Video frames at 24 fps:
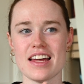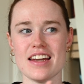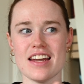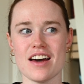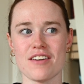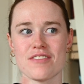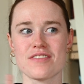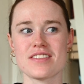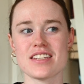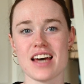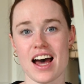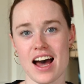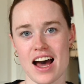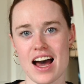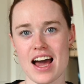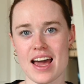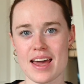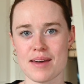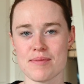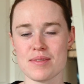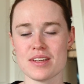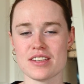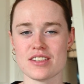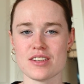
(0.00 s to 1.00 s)
enough
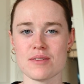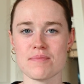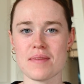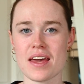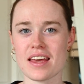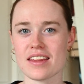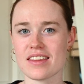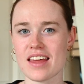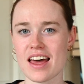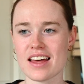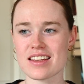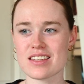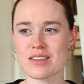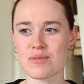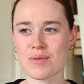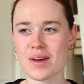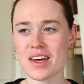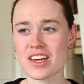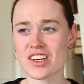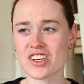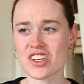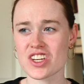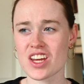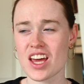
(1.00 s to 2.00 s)
time to make that
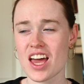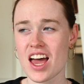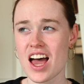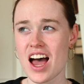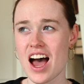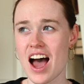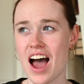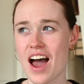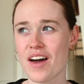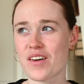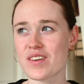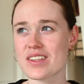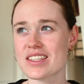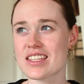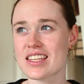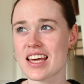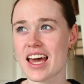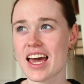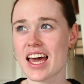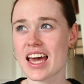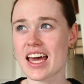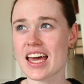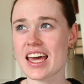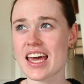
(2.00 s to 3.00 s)
switch. I would
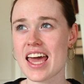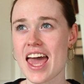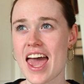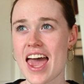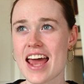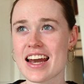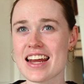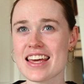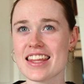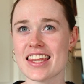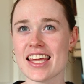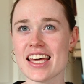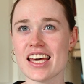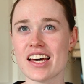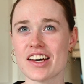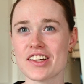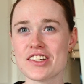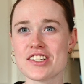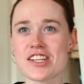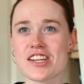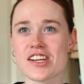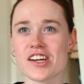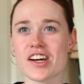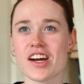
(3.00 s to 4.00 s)
say anything
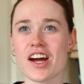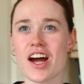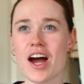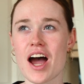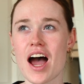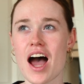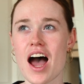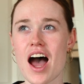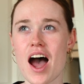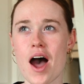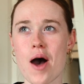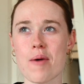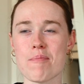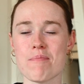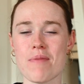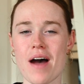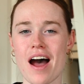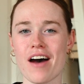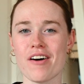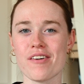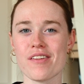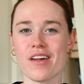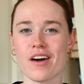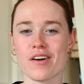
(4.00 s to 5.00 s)
under
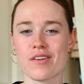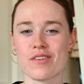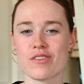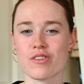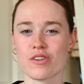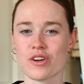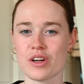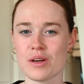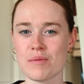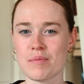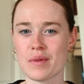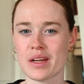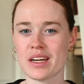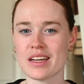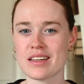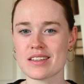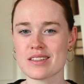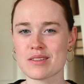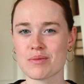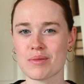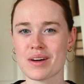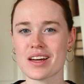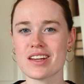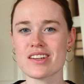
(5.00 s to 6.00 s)
about a 30-minute
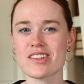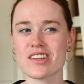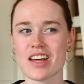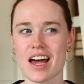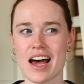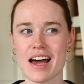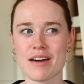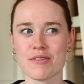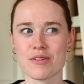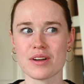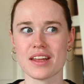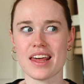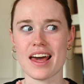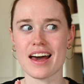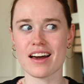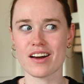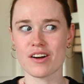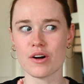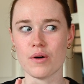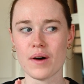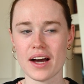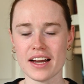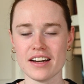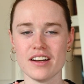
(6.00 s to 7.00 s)
switch I would get
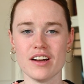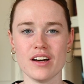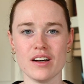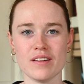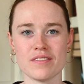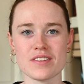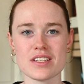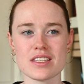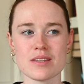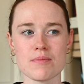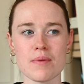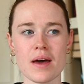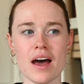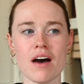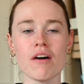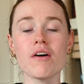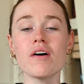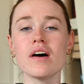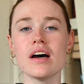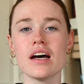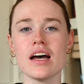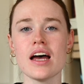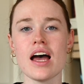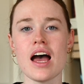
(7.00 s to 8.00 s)
quite nervous
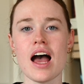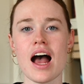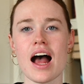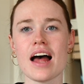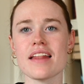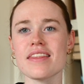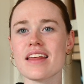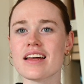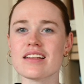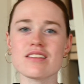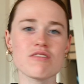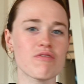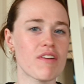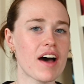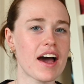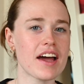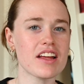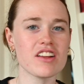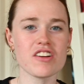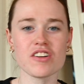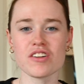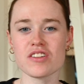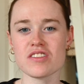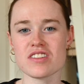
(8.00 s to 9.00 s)
about, and that's
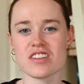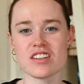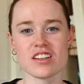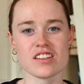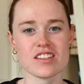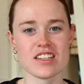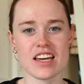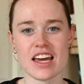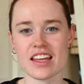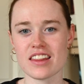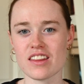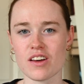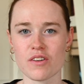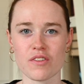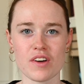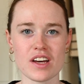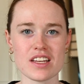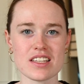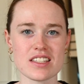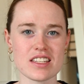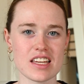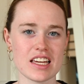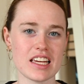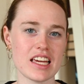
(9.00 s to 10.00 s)
fine. You can still take the
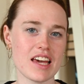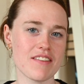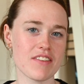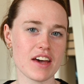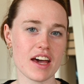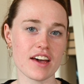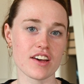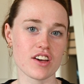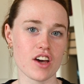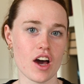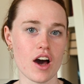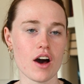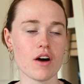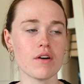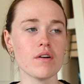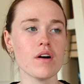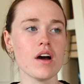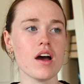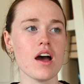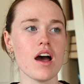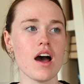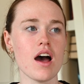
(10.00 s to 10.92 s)
risk and give it a go.